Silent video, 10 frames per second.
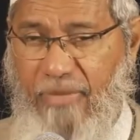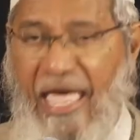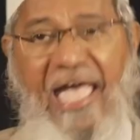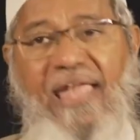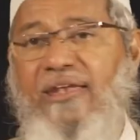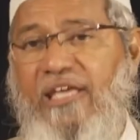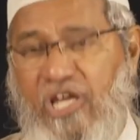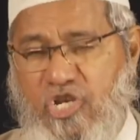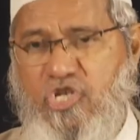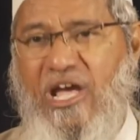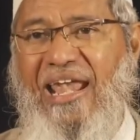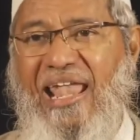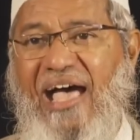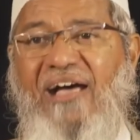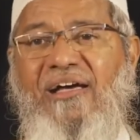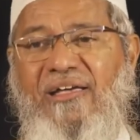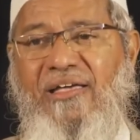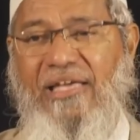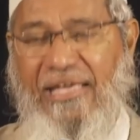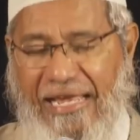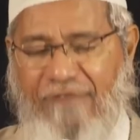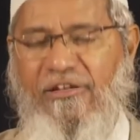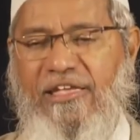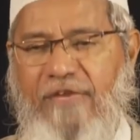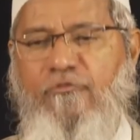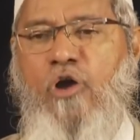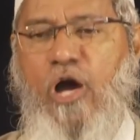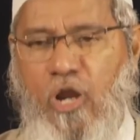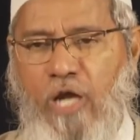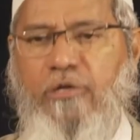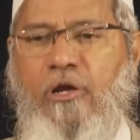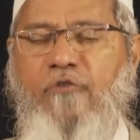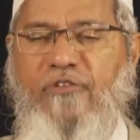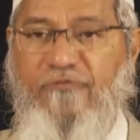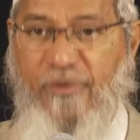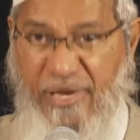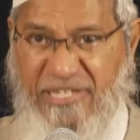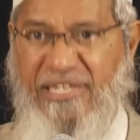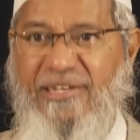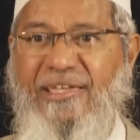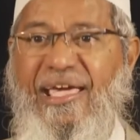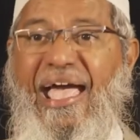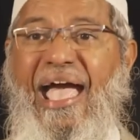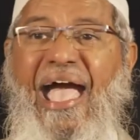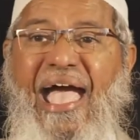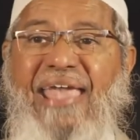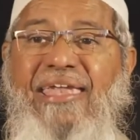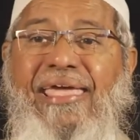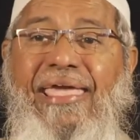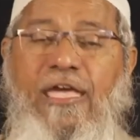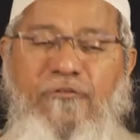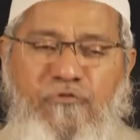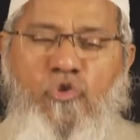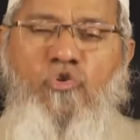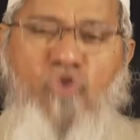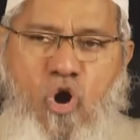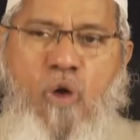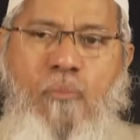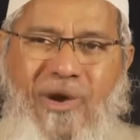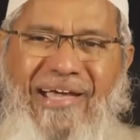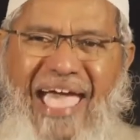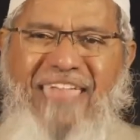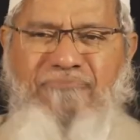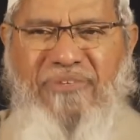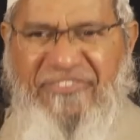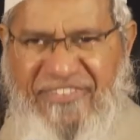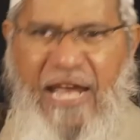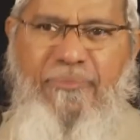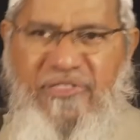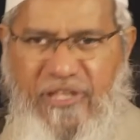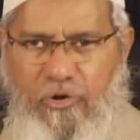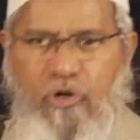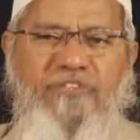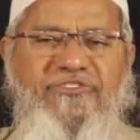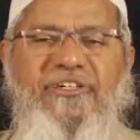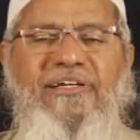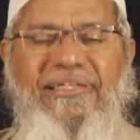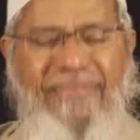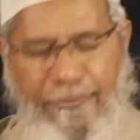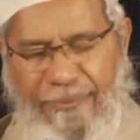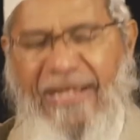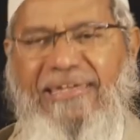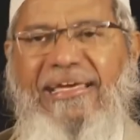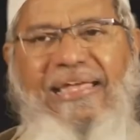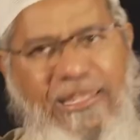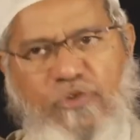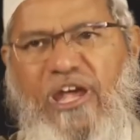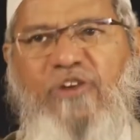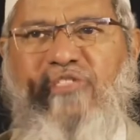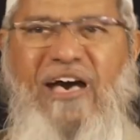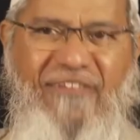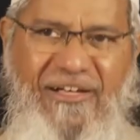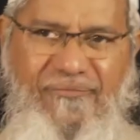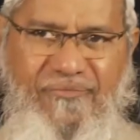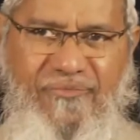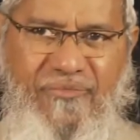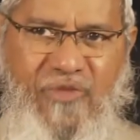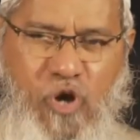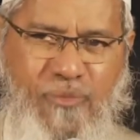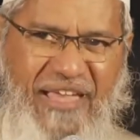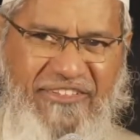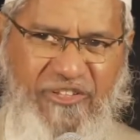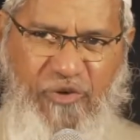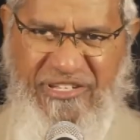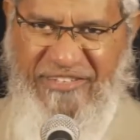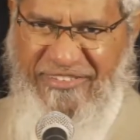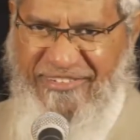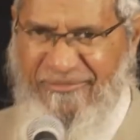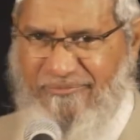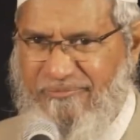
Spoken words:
And inshallah, It will give you a lot of information, and if you do the homework as prescribed in the course, then practically you can do dawah. Hope that answers the question, sister.